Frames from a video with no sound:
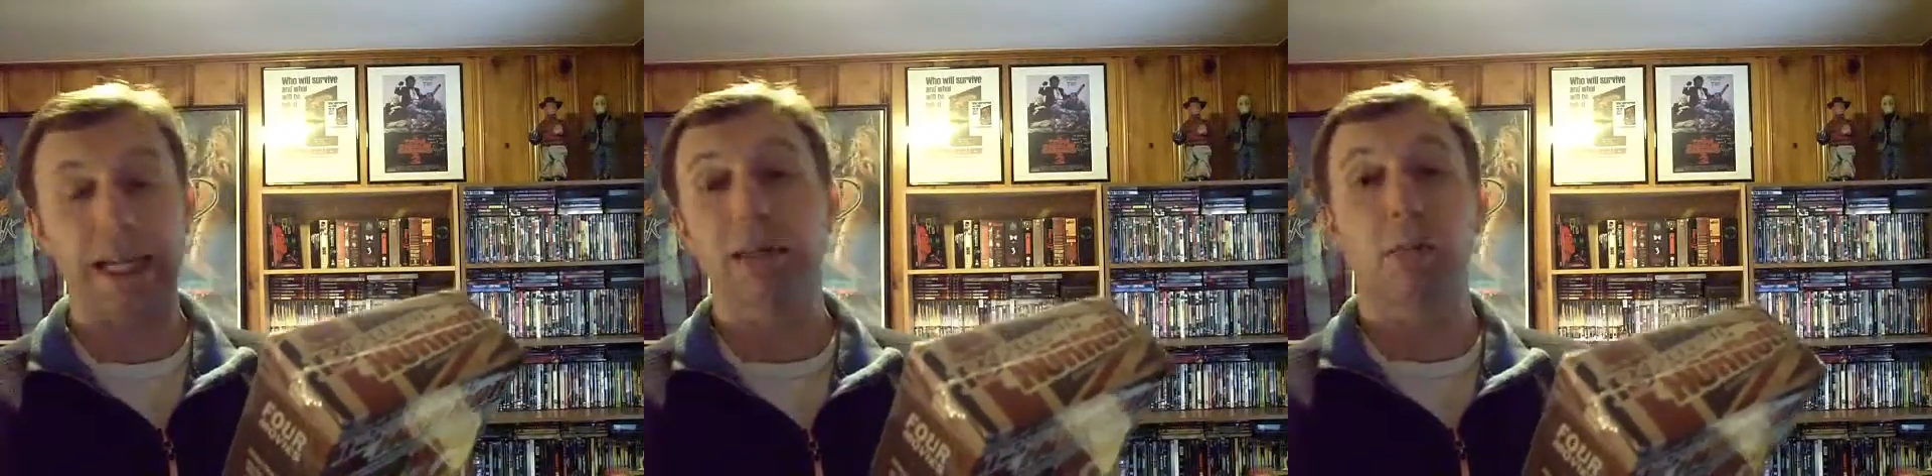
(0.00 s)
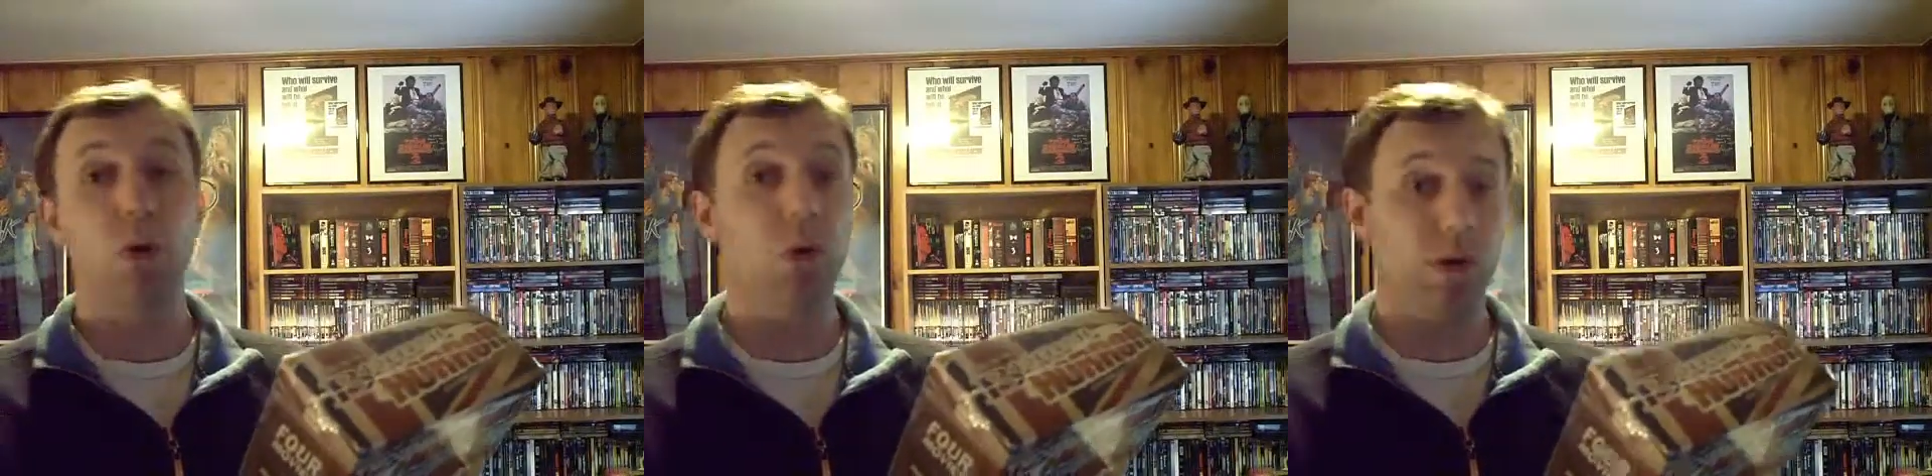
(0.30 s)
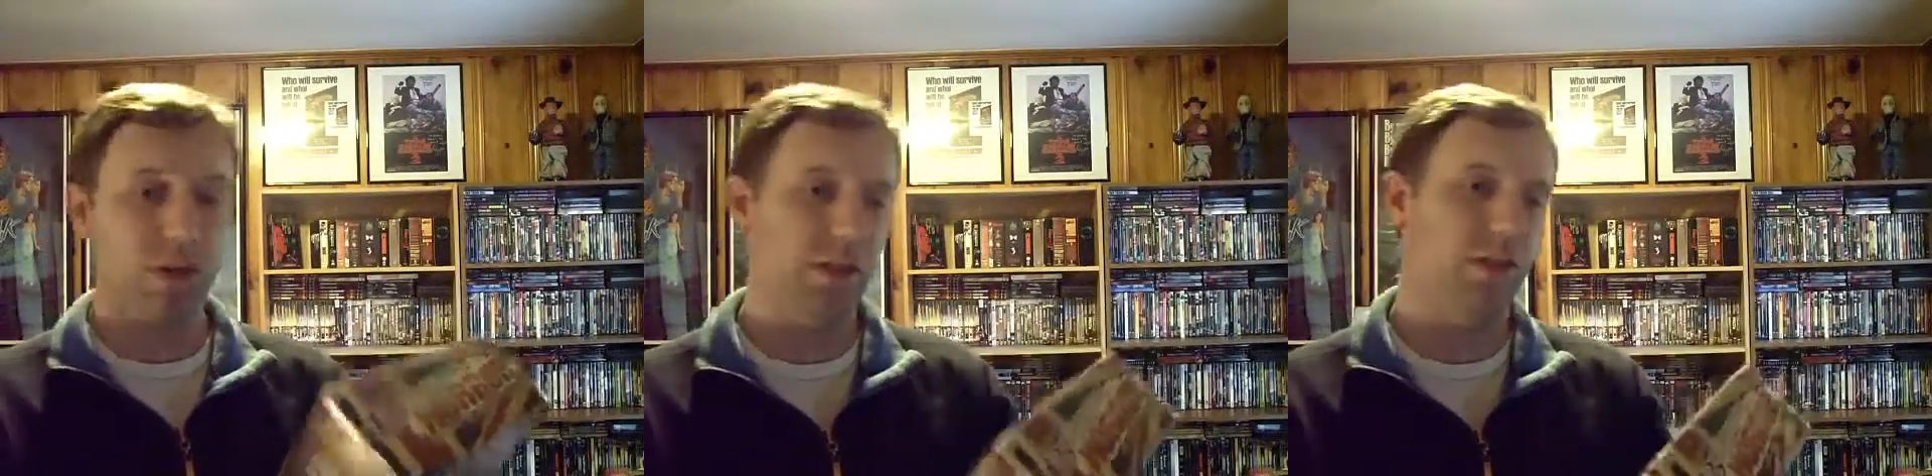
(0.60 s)
and
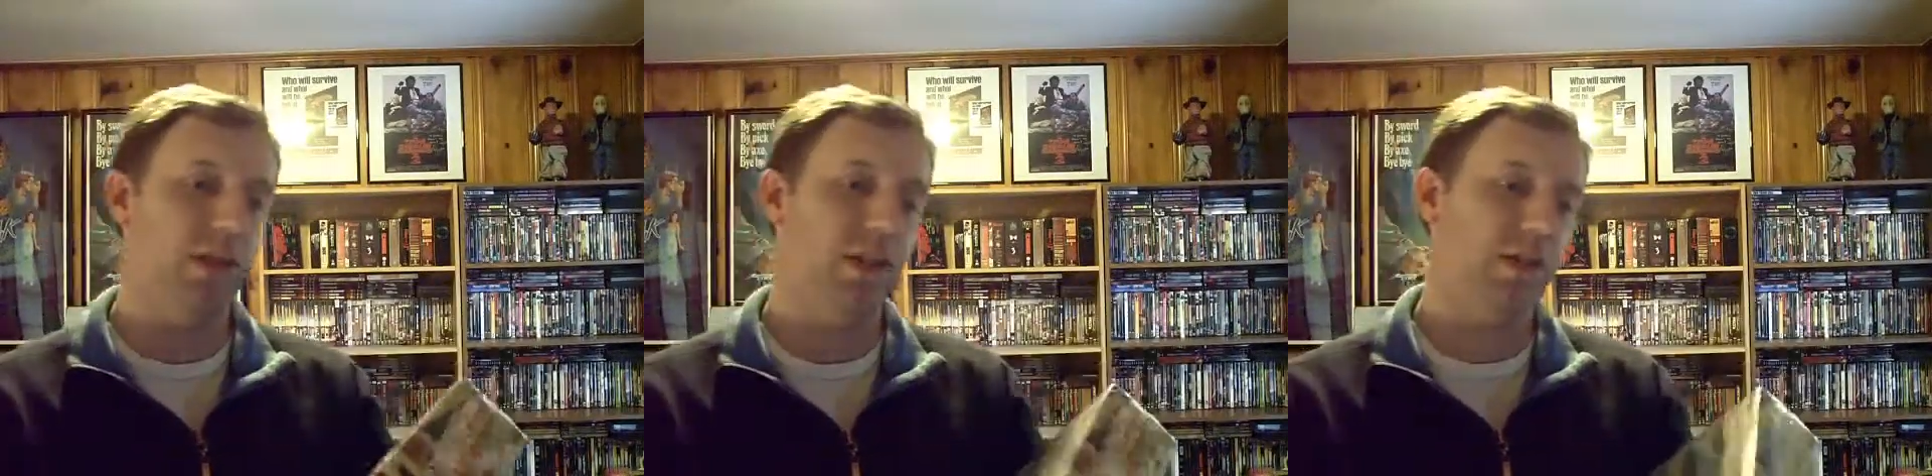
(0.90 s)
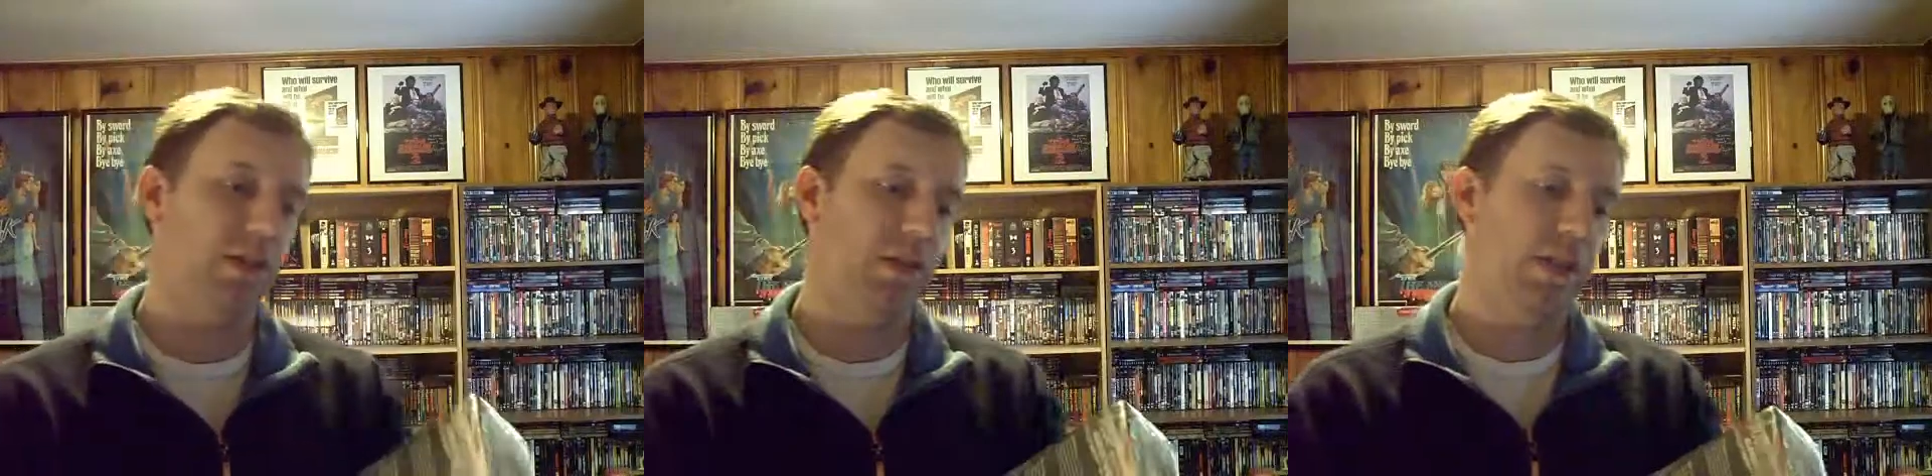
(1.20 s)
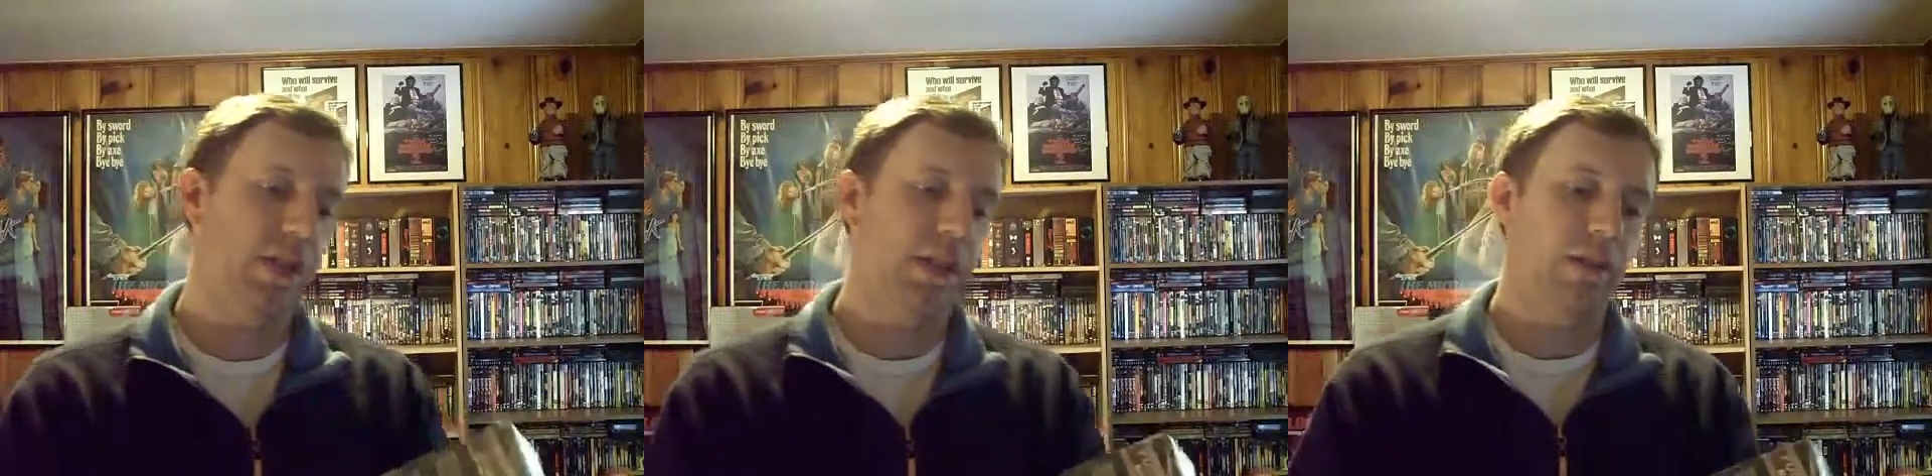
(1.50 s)
more, it says.
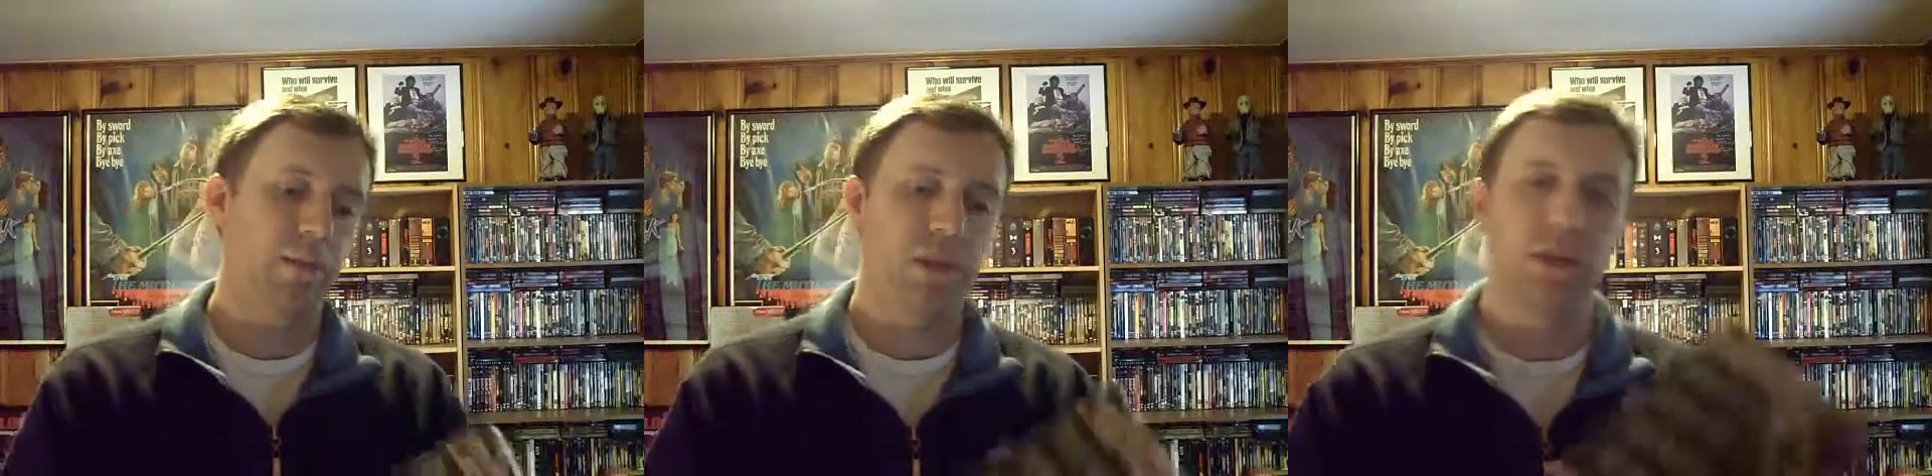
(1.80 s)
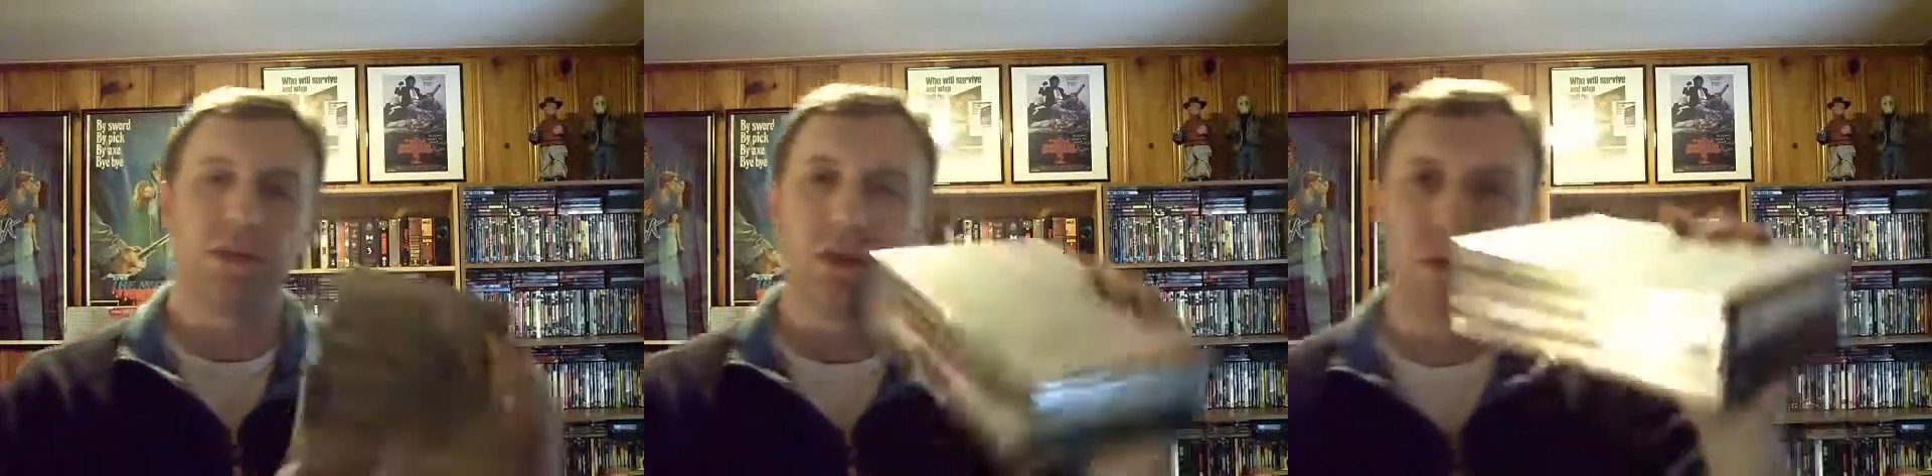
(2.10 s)
There's a